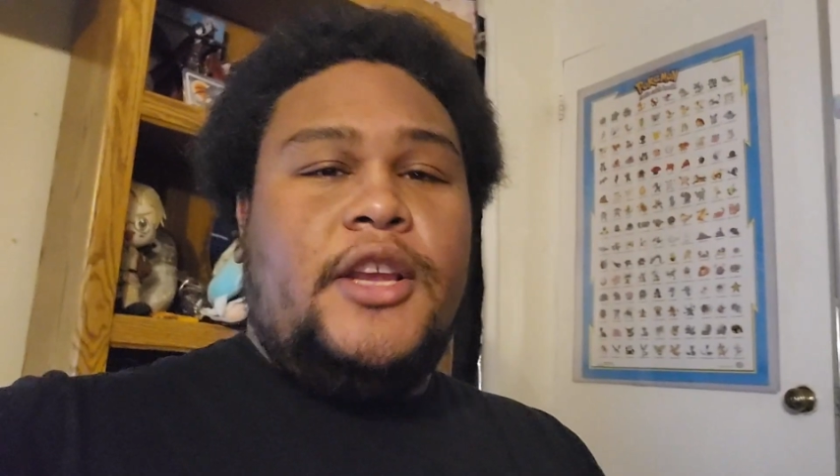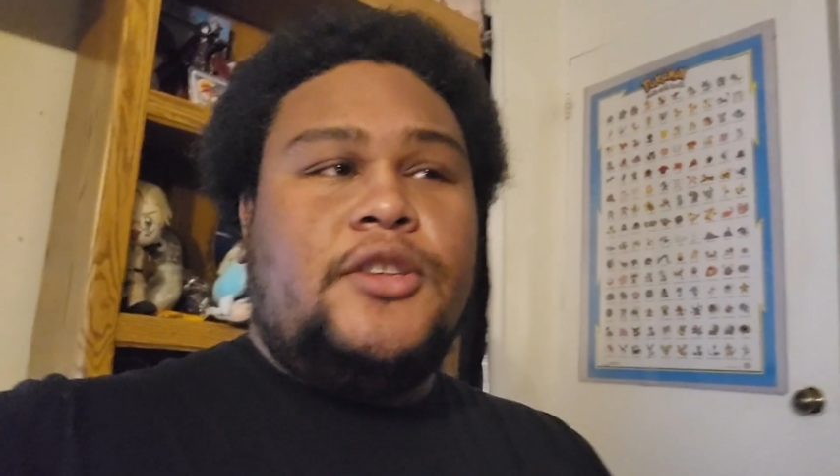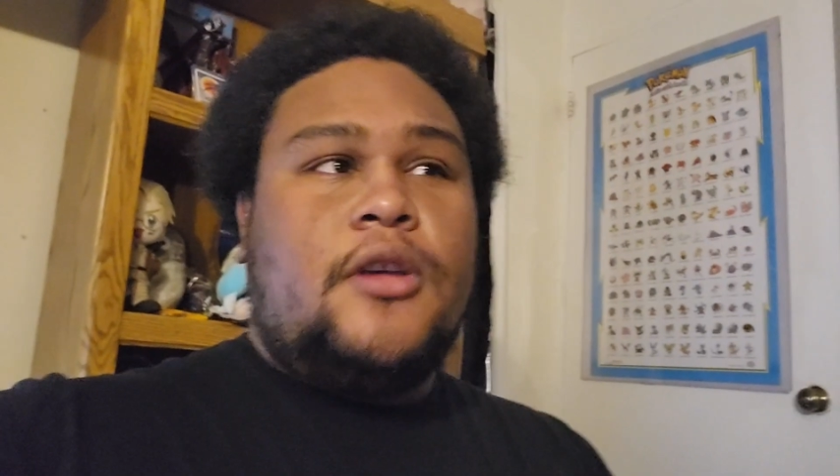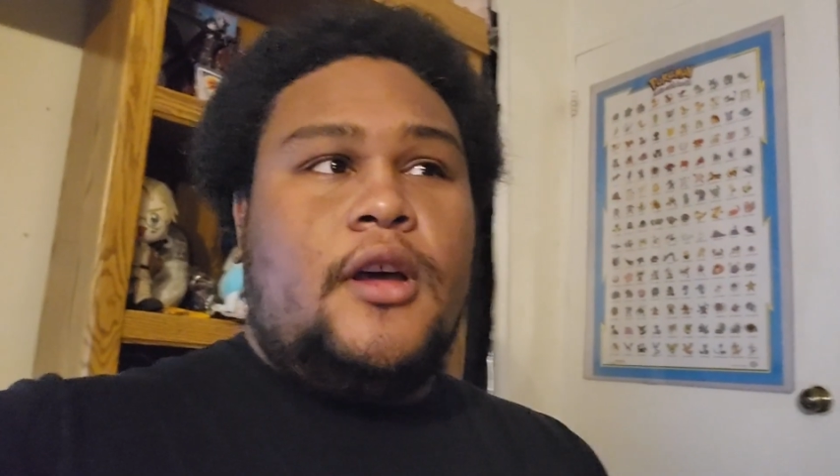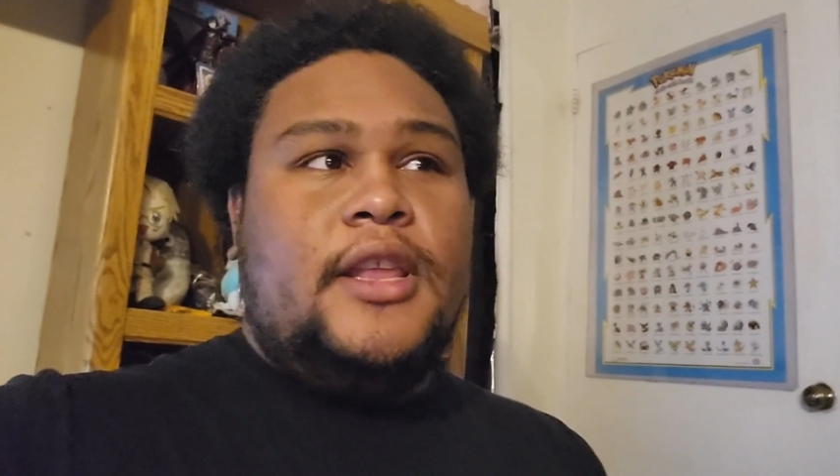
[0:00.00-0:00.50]

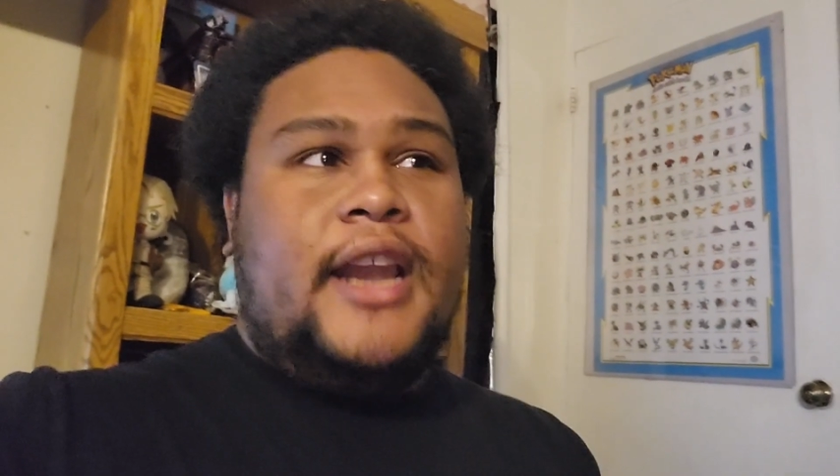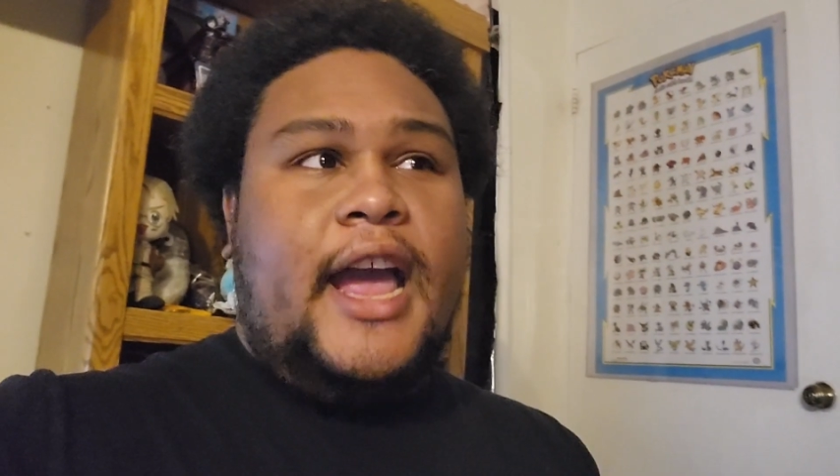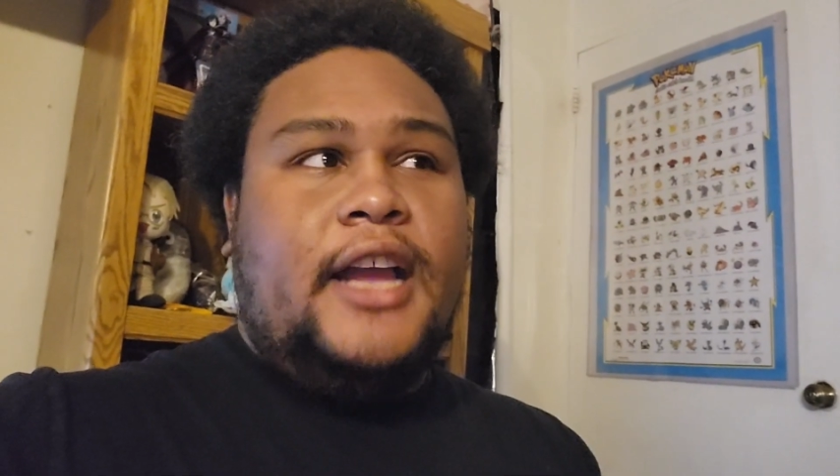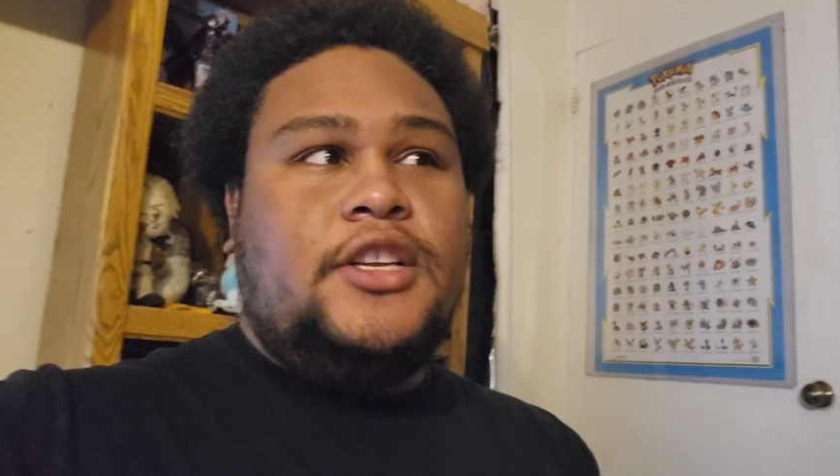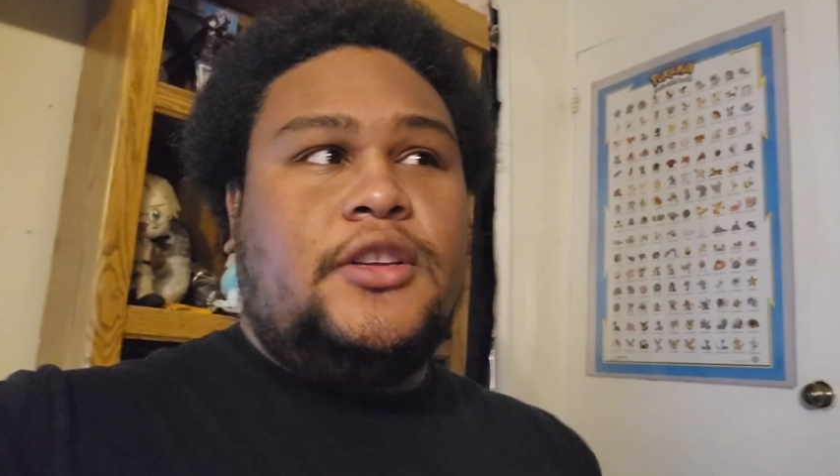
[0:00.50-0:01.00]
saw that
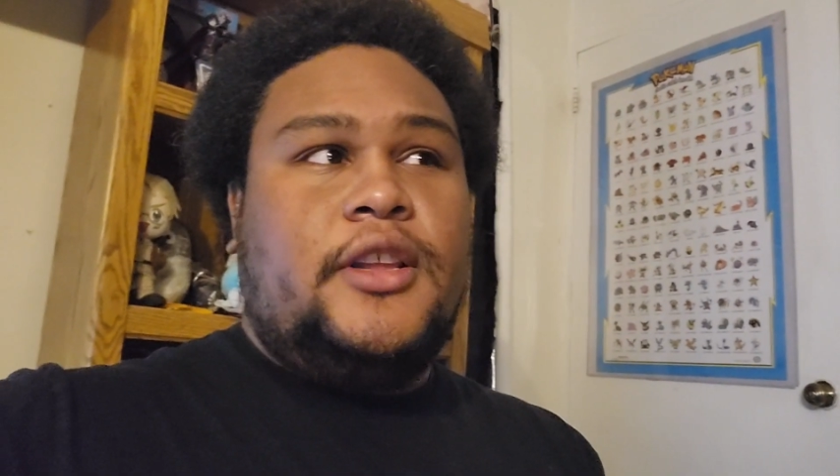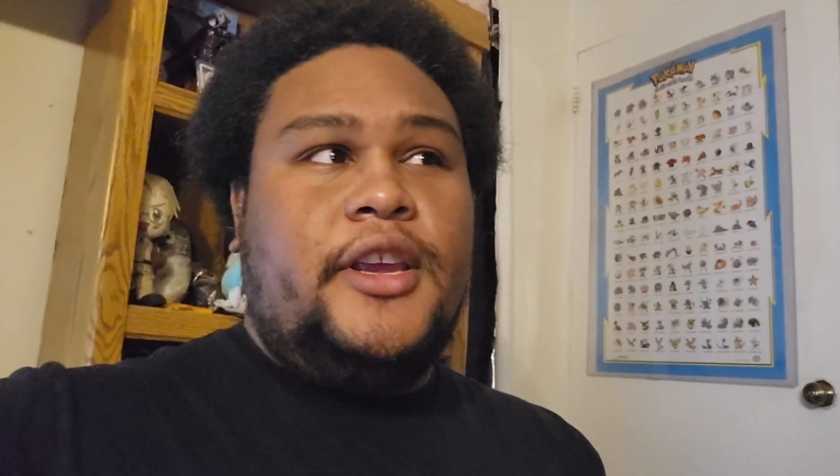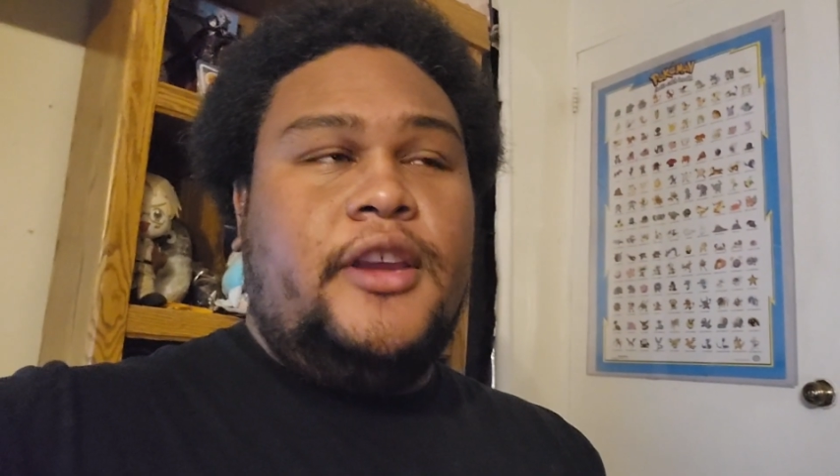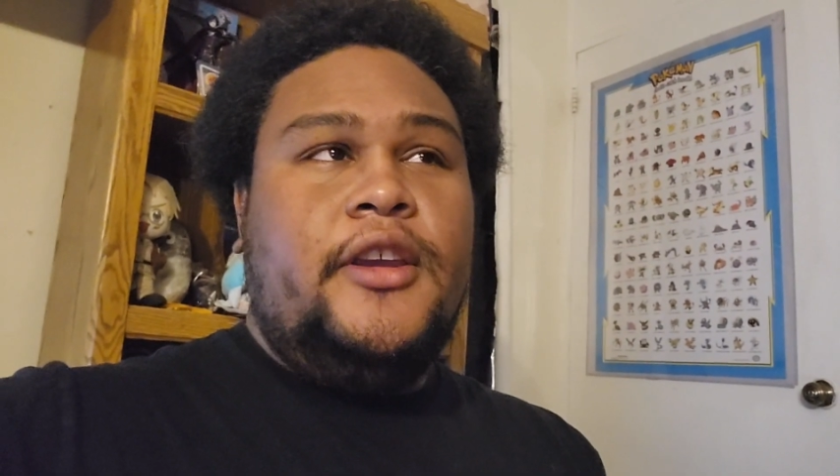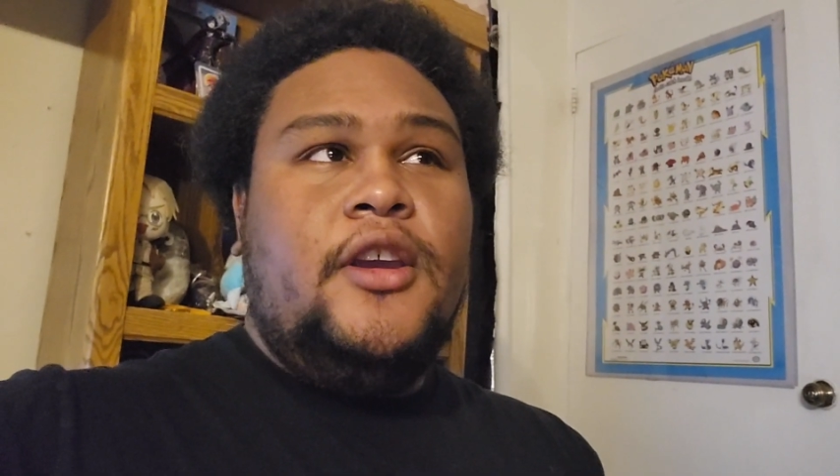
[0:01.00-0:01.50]

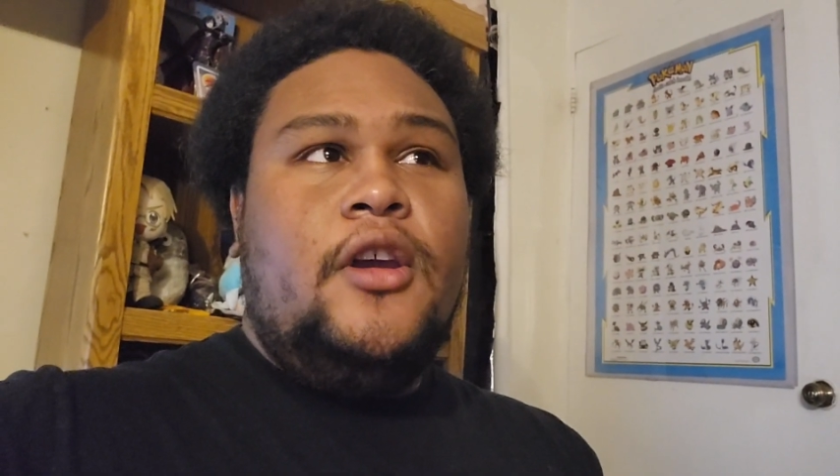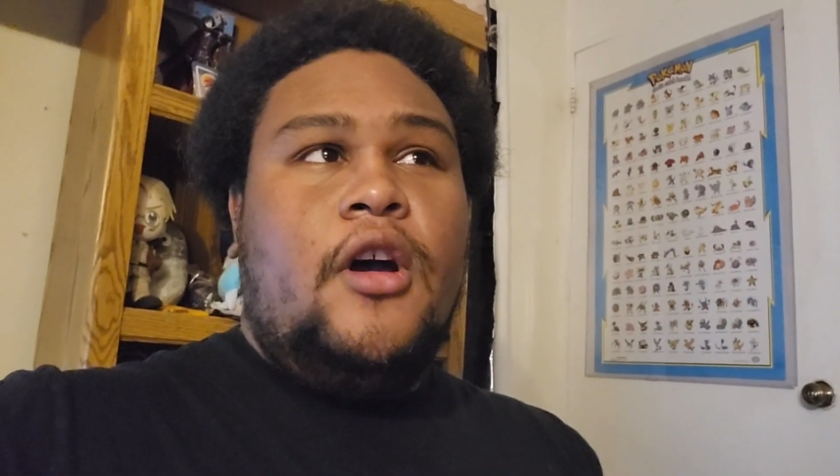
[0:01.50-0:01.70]
actually